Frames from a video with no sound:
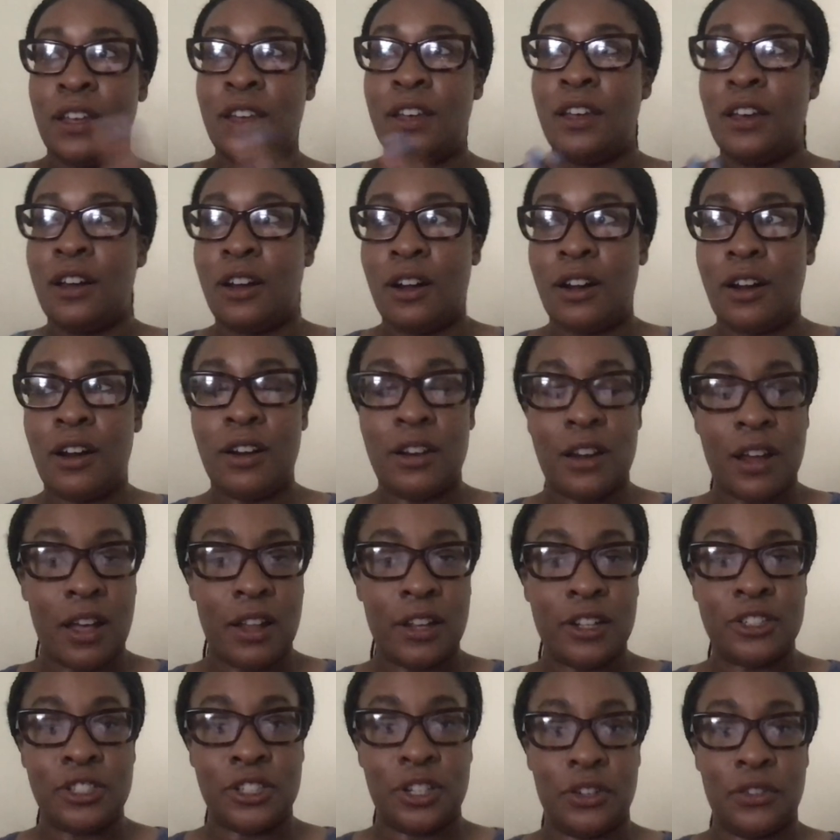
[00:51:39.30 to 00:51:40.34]
Her knowledge
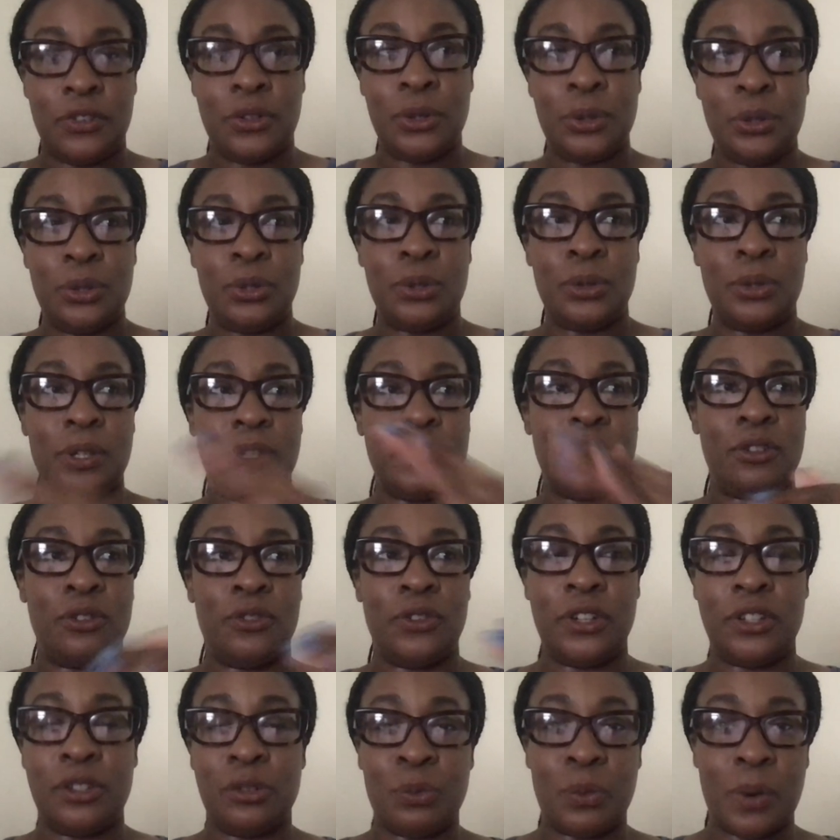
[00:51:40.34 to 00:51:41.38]
of hoodoo is the
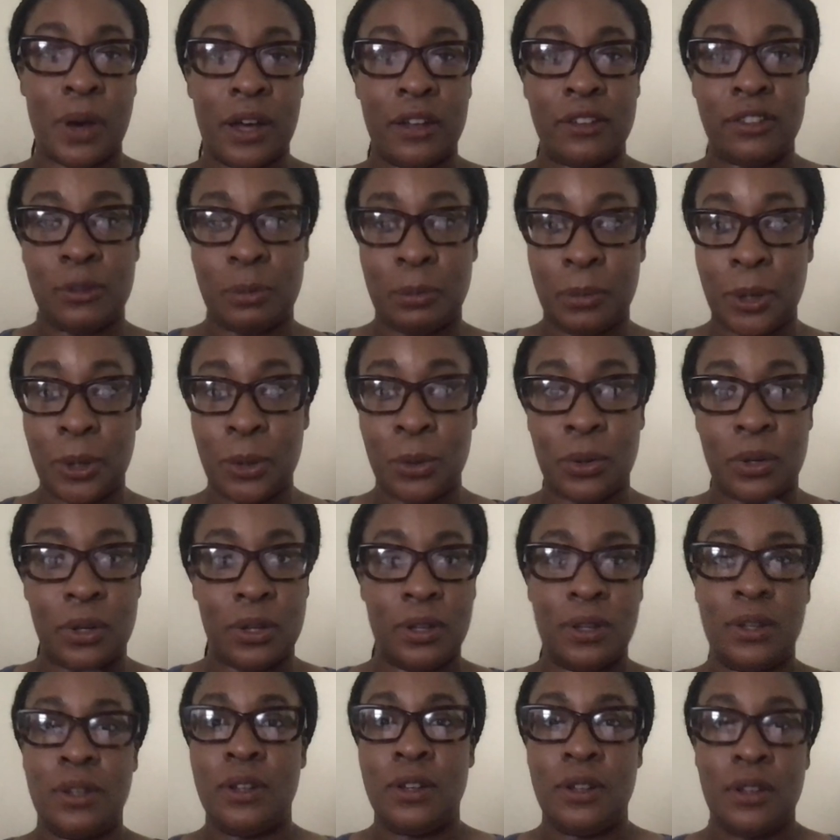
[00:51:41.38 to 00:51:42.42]
reason why Smoke
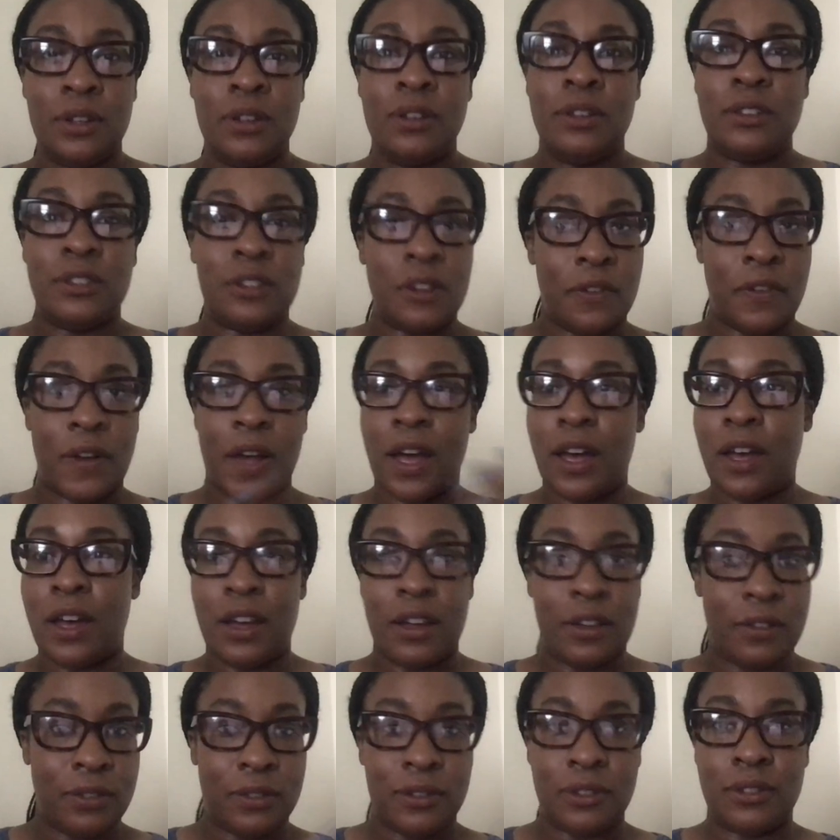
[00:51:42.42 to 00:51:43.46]

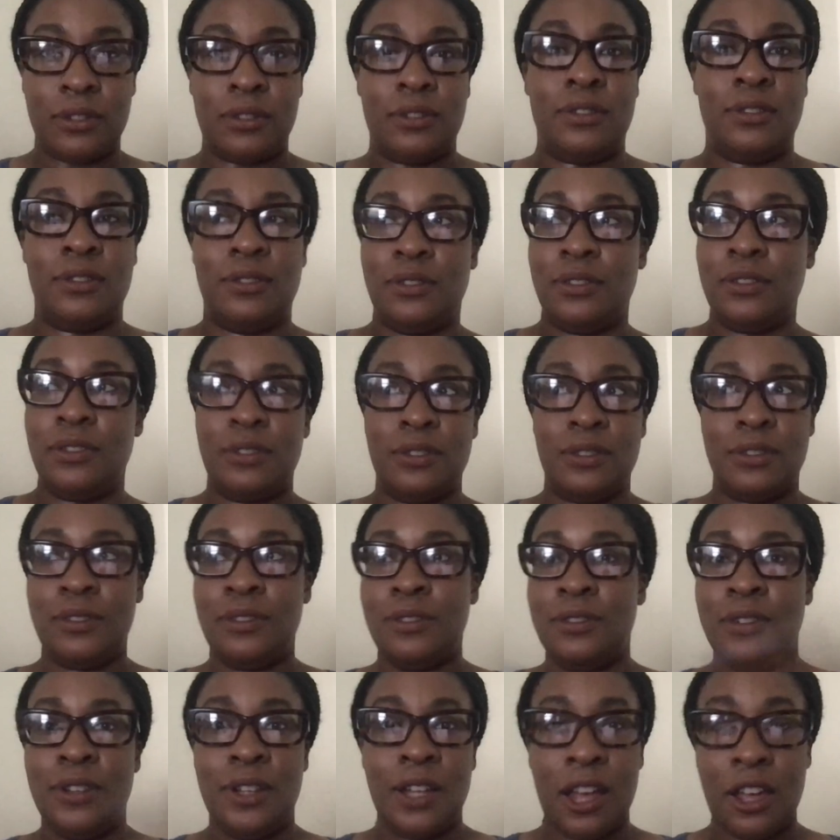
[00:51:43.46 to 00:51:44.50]
survived
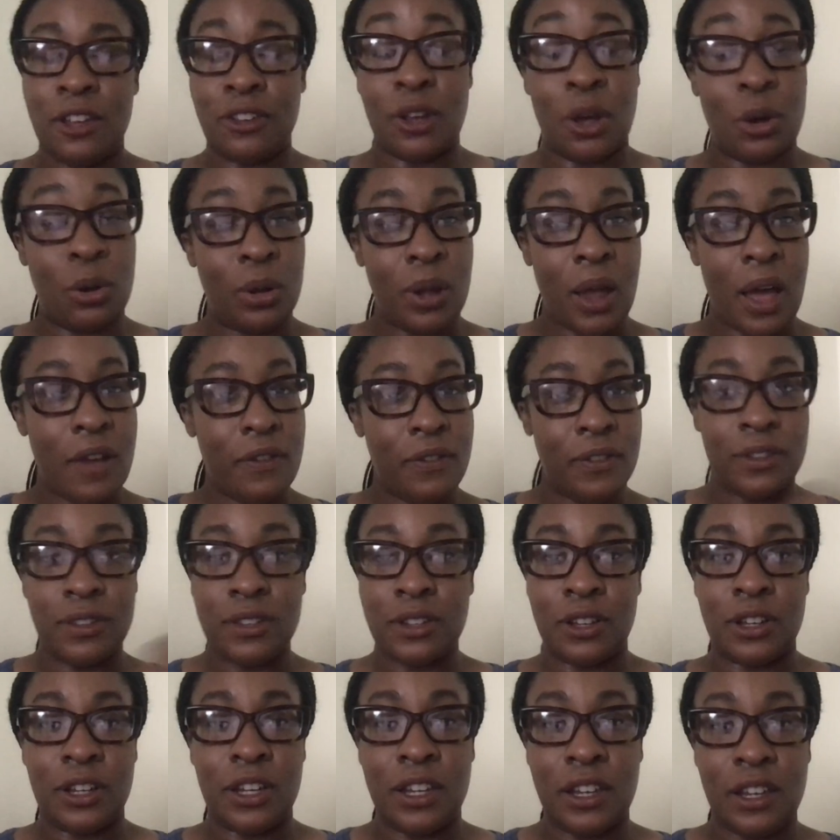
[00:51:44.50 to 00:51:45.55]
his whole life until
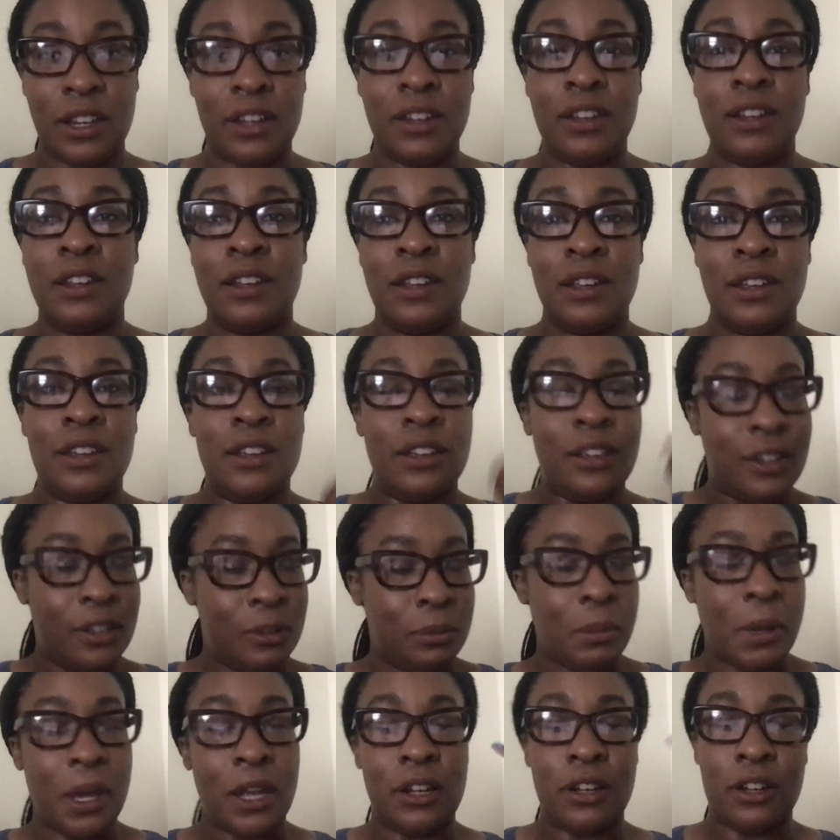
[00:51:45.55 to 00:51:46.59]
he
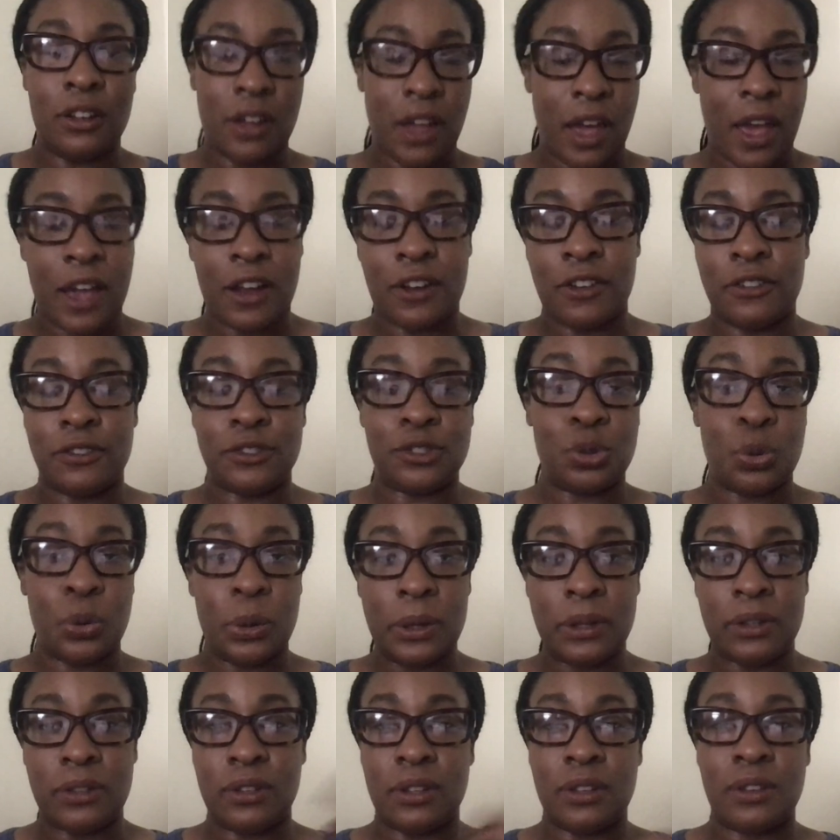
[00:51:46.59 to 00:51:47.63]
made the active choice
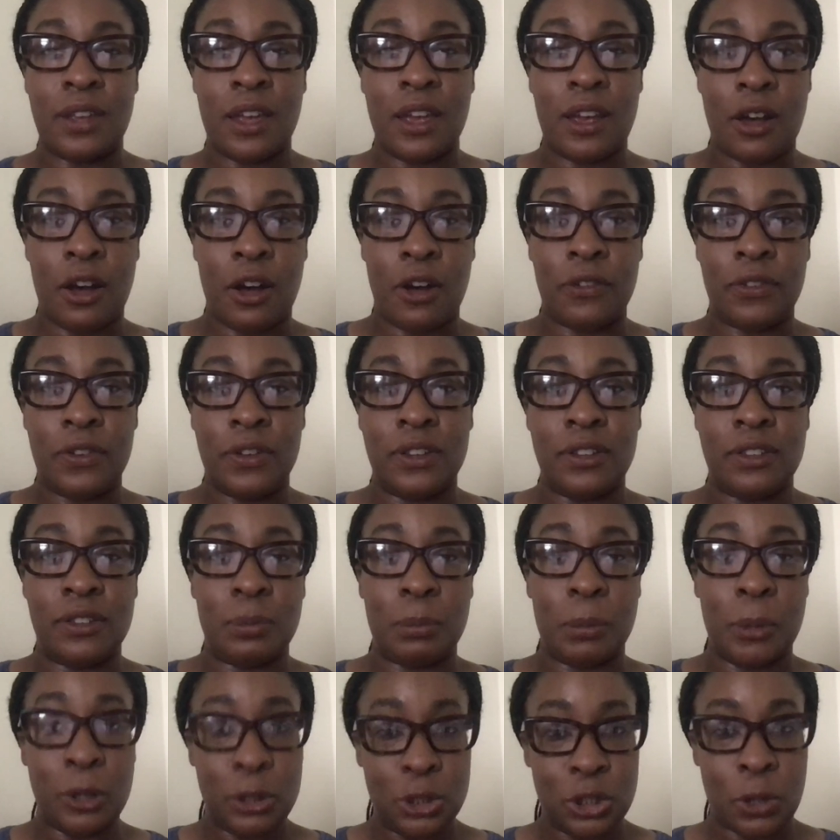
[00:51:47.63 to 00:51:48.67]
to take off his
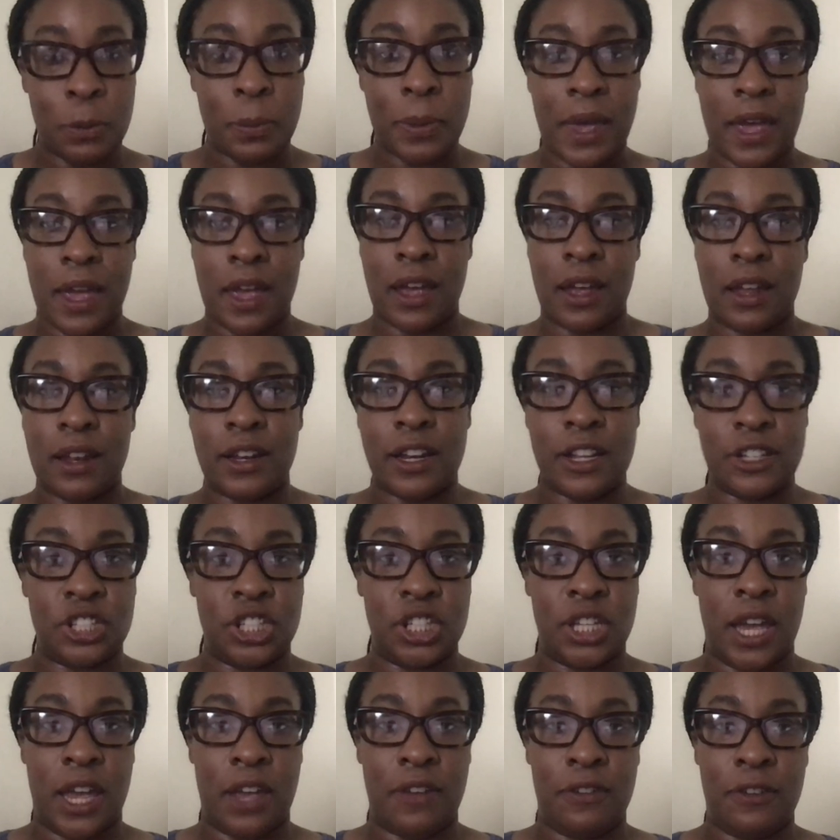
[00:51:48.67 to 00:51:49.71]
mojo bag that she
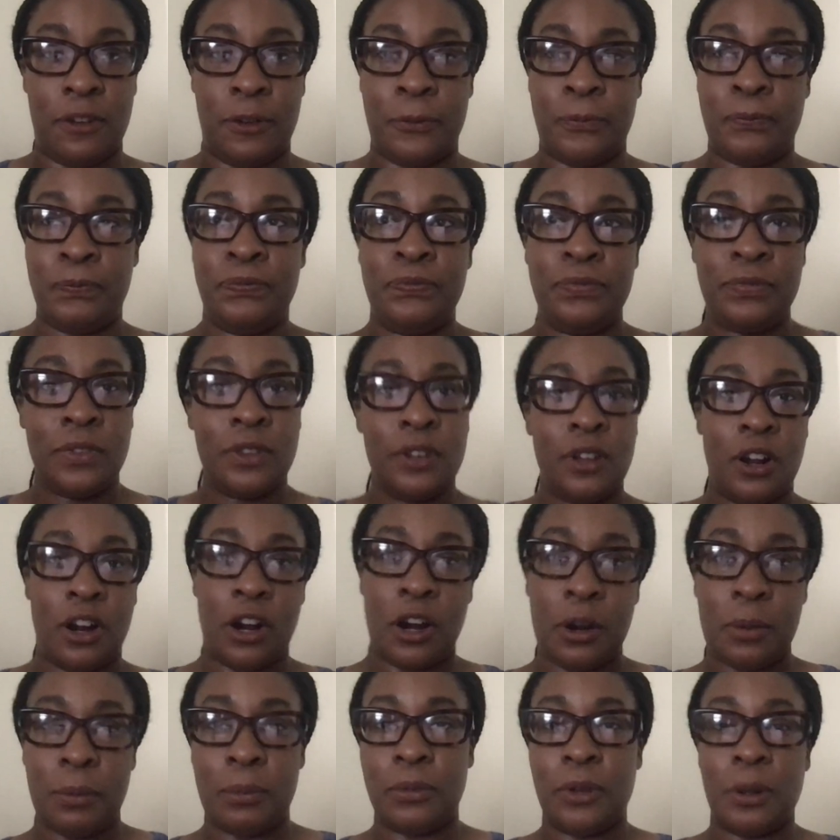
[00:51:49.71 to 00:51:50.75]
gave him.
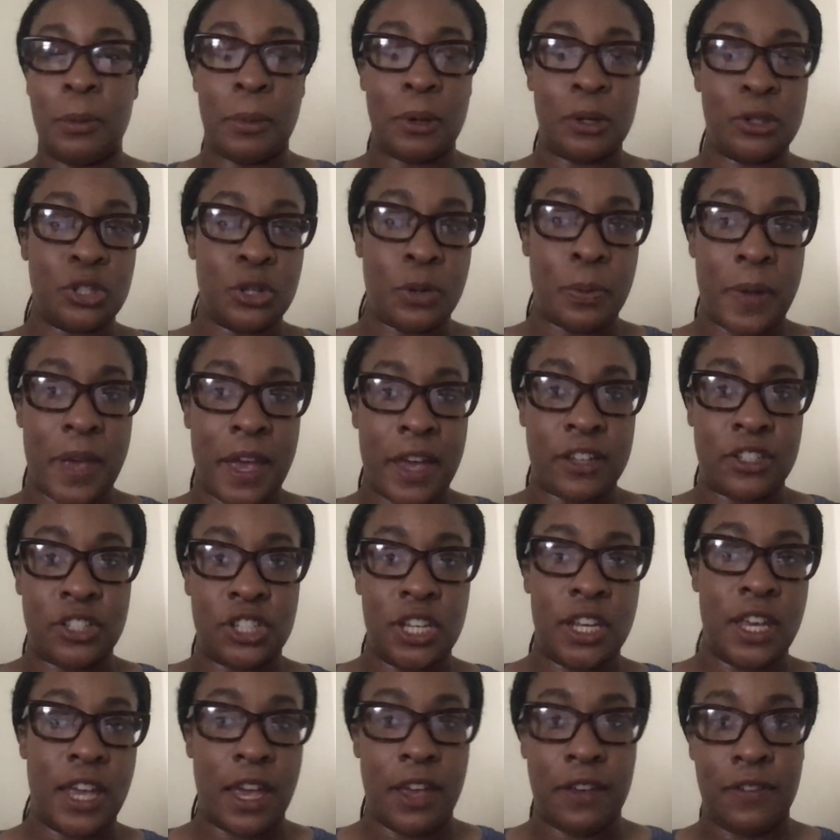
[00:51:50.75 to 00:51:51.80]
The mojo bag she
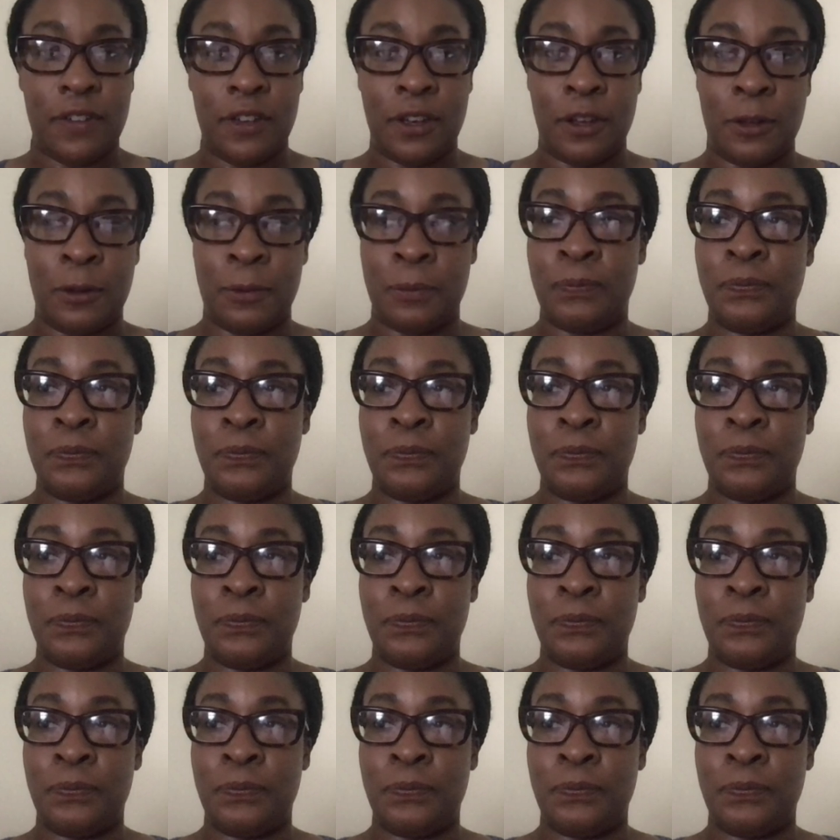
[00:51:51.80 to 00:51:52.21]
gave him